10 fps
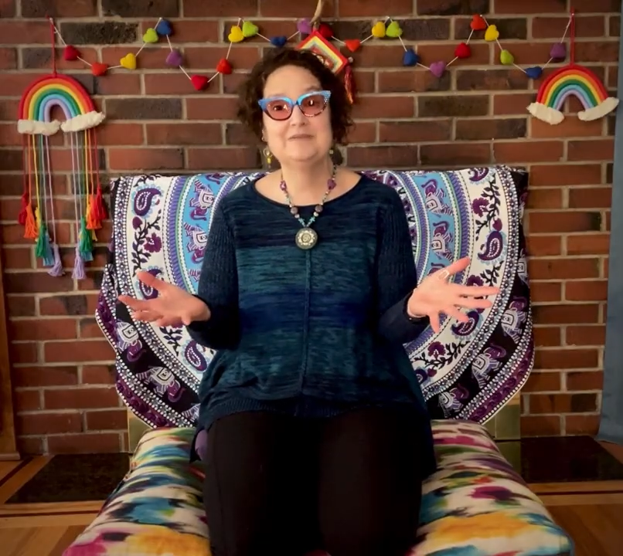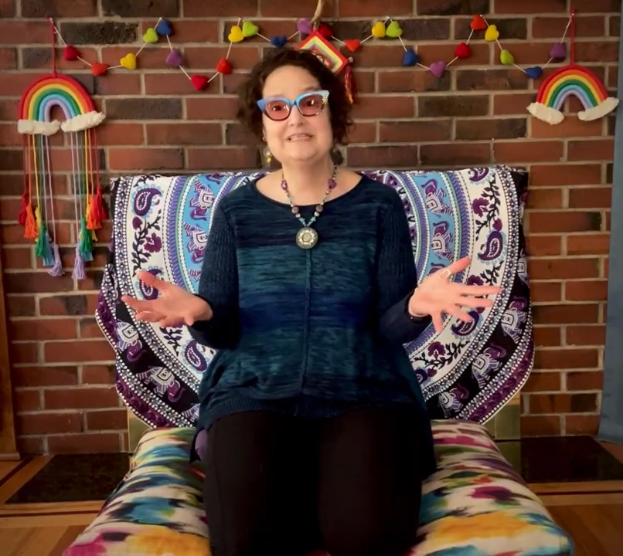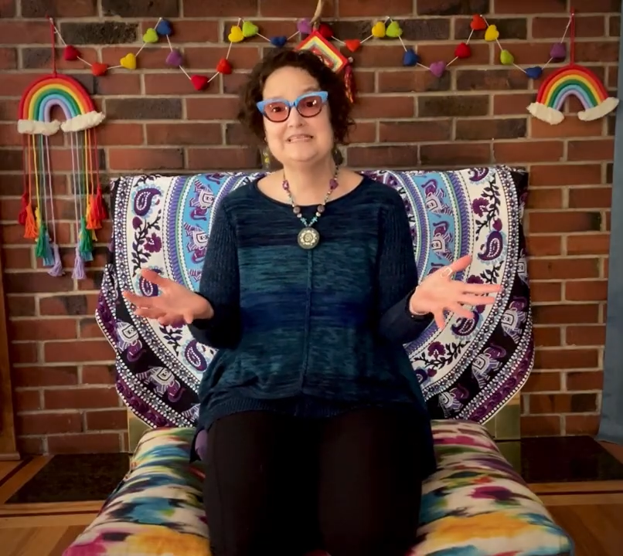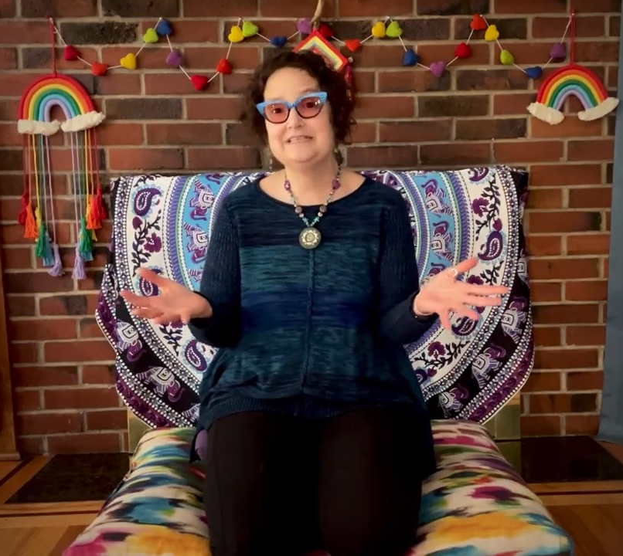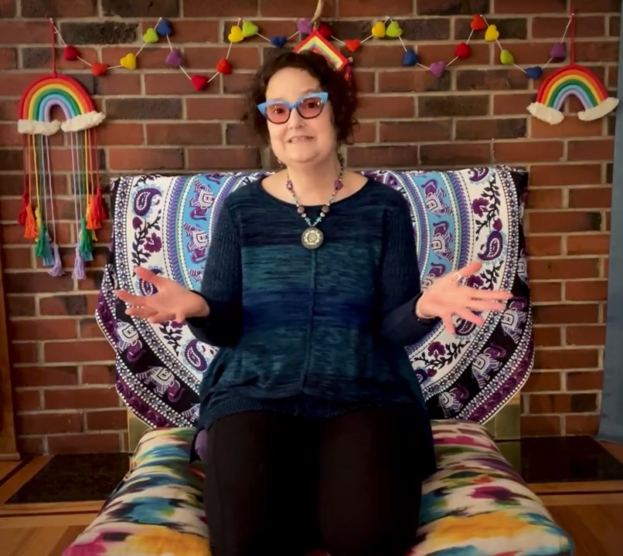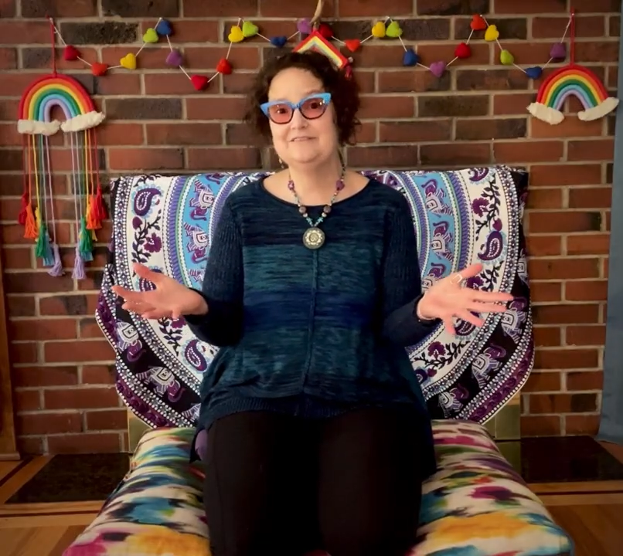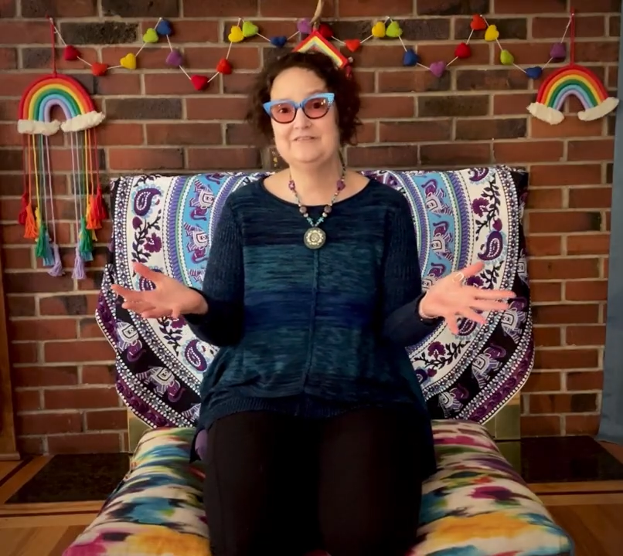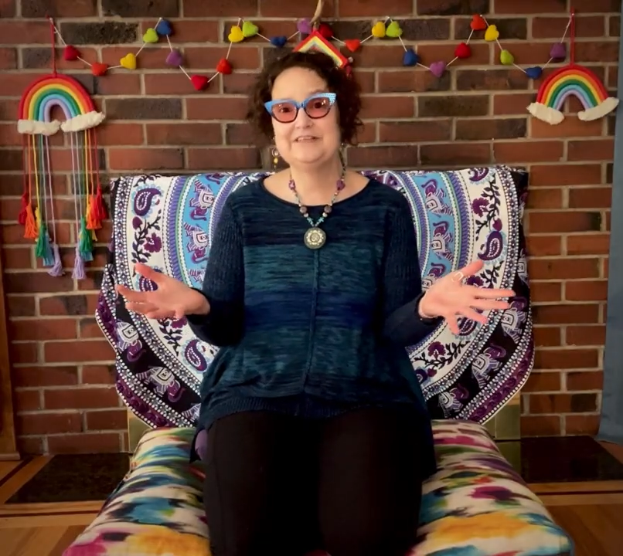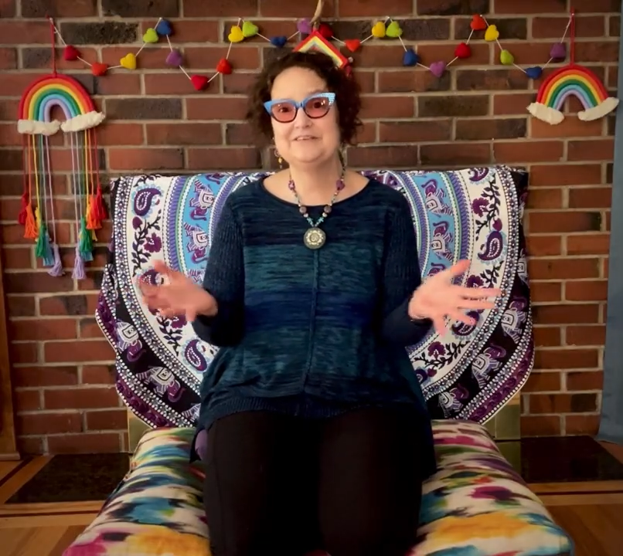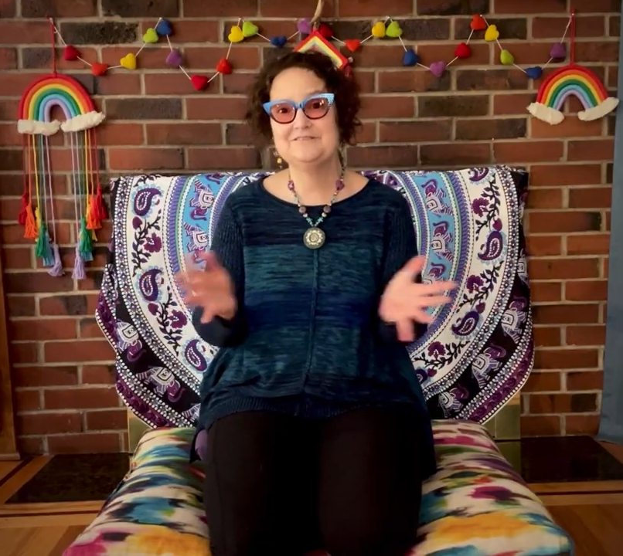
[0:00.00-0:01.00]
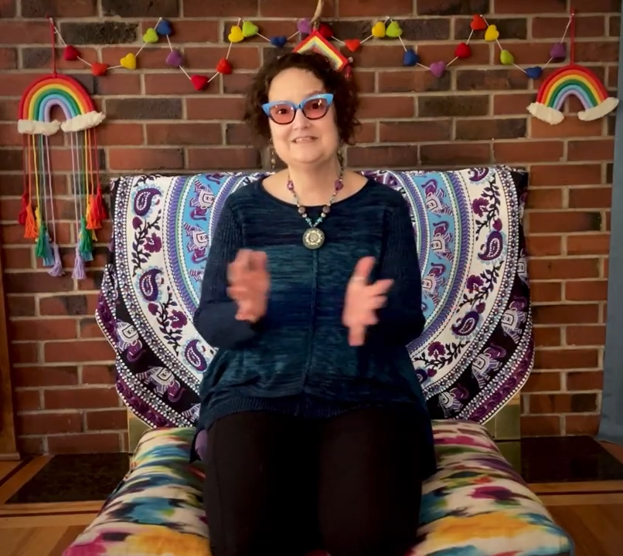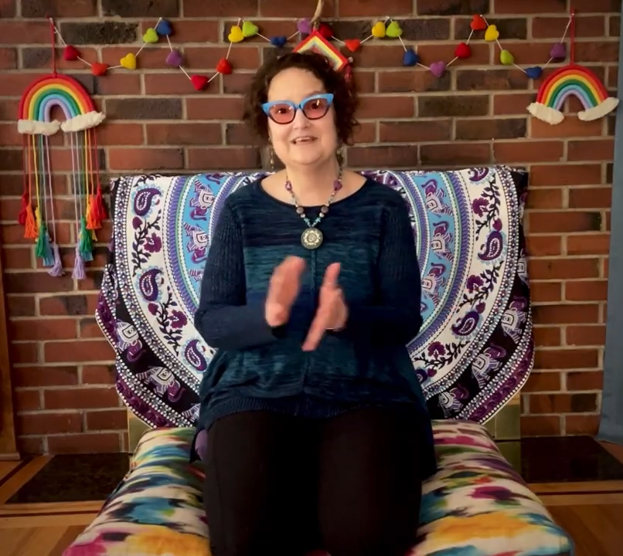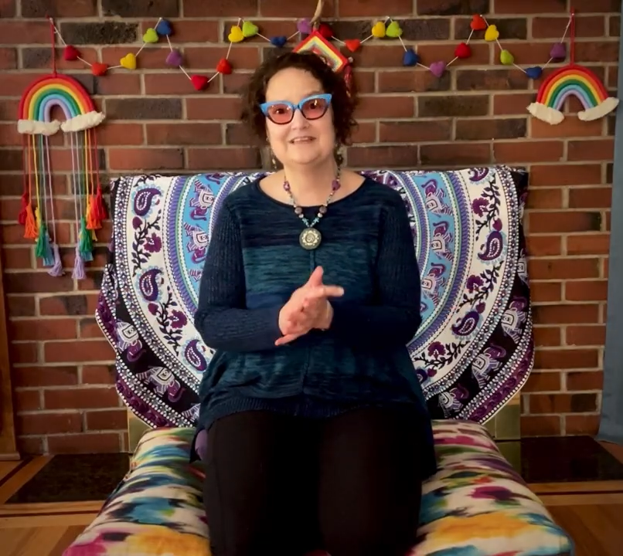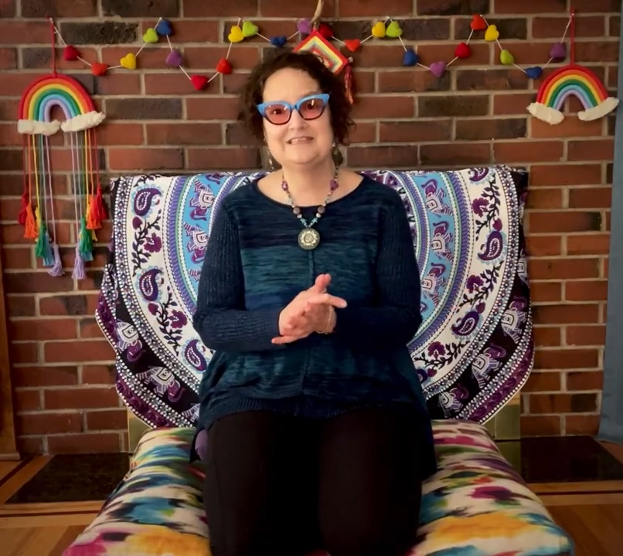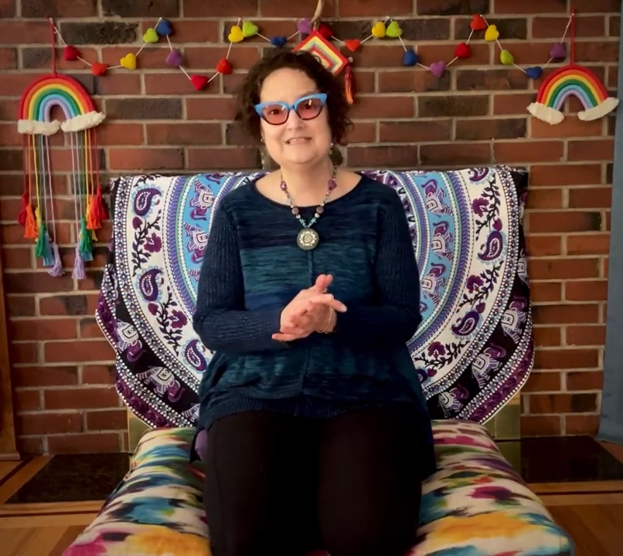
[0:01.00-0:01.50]
miss any videos
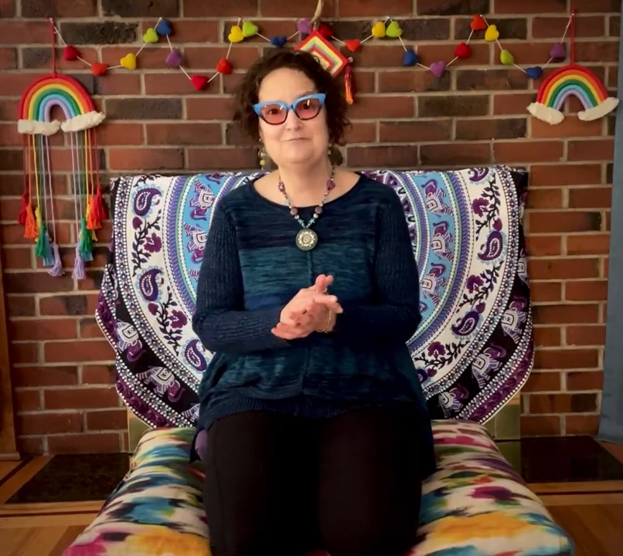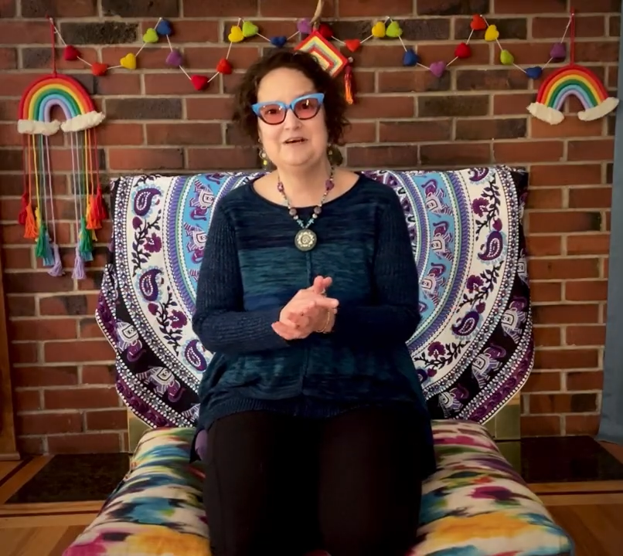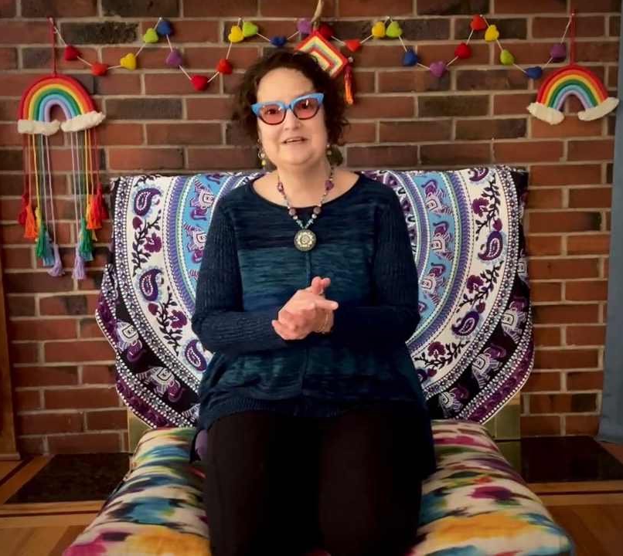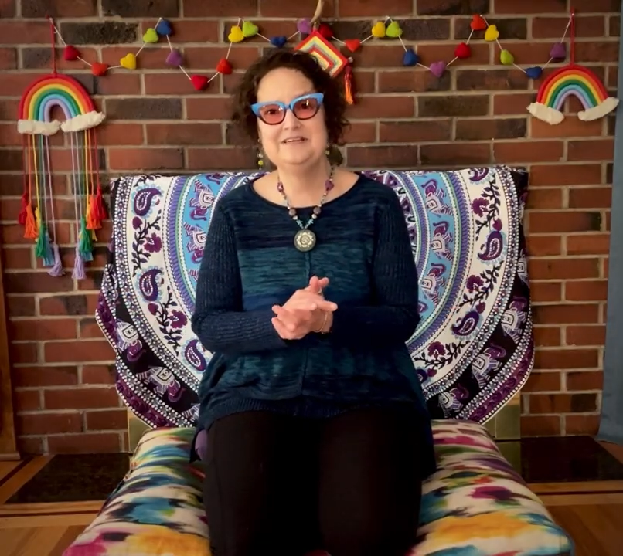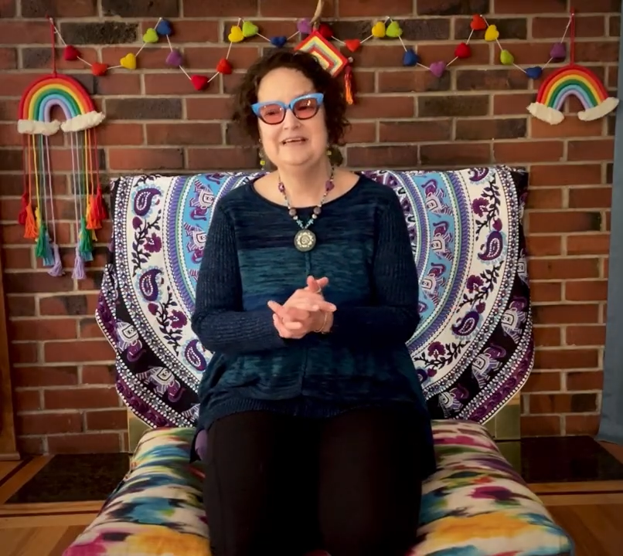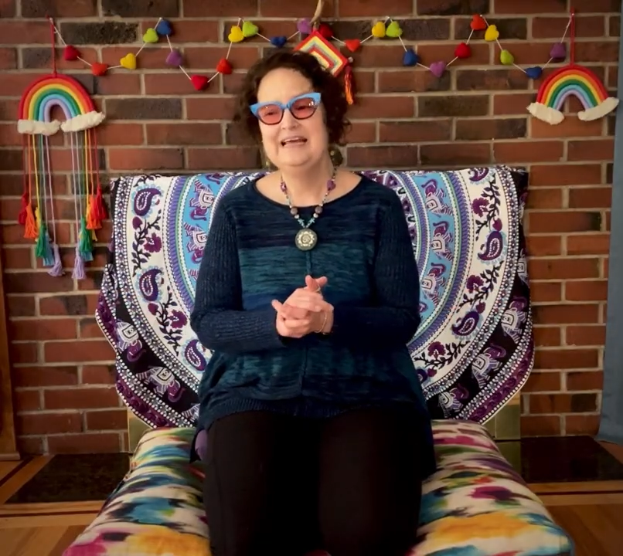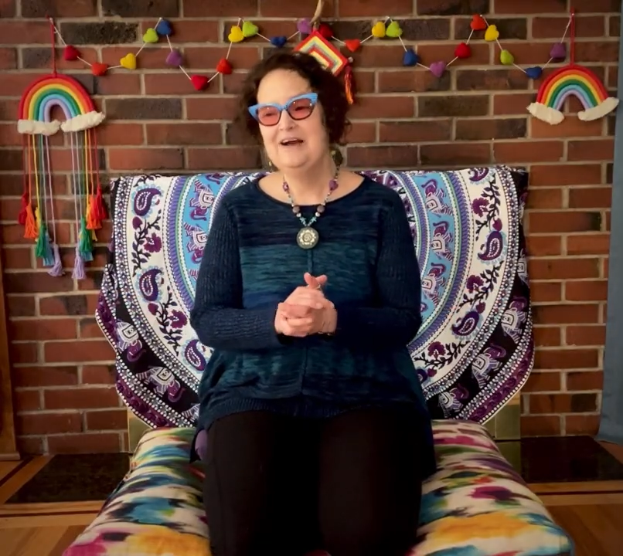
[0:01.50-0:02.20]
like this one